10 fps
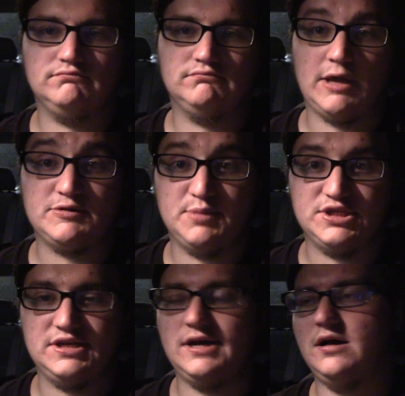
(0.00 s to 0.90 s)
I was
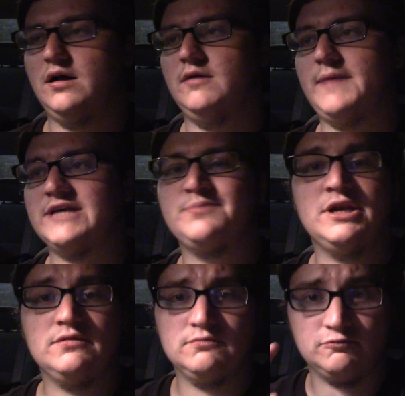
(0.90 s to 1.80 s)
busy. Um, as
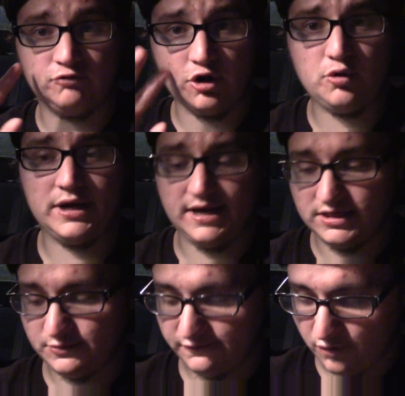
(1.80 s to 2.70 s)
many, real quick,
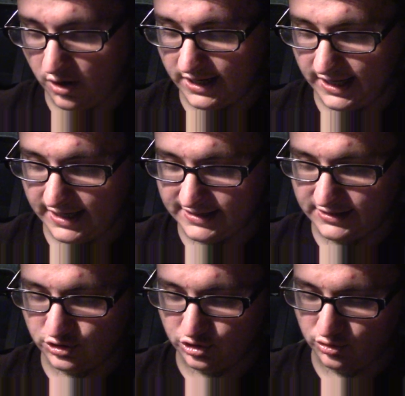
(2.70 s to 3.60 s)
guys, before I get
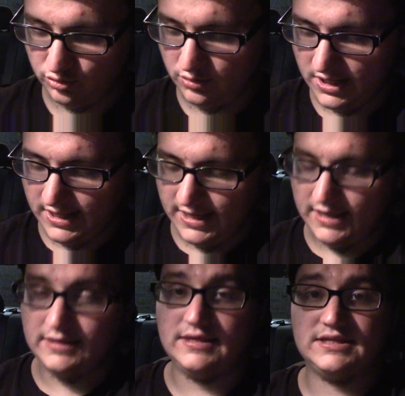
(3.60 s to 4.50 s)
into
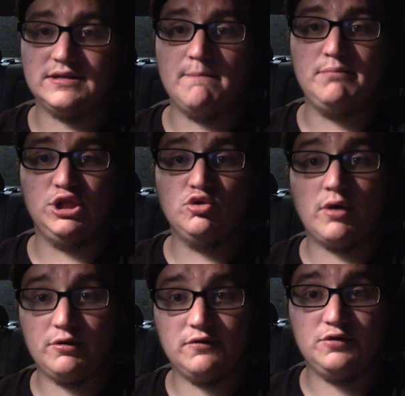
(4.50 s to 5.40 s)
this
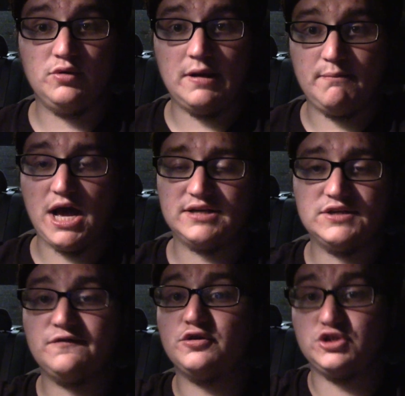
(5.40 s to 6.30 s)
Blu-ray review and
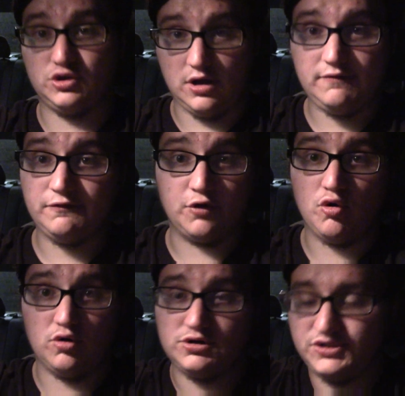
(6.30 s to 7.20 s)
unboxing. First off, of
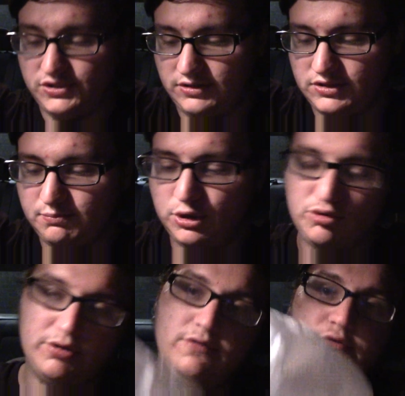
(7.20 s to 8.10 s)
course, this
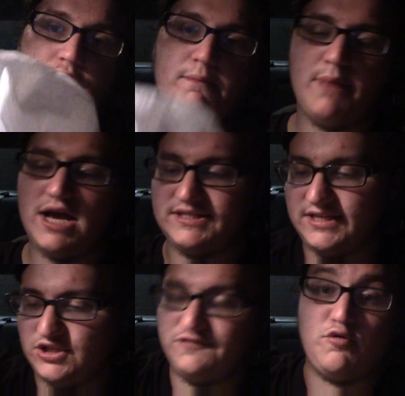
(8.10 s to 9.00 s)
Blu-ray review and
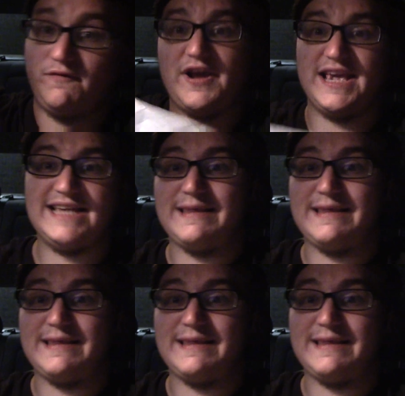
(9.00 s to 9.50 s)
unboxing is for if I can get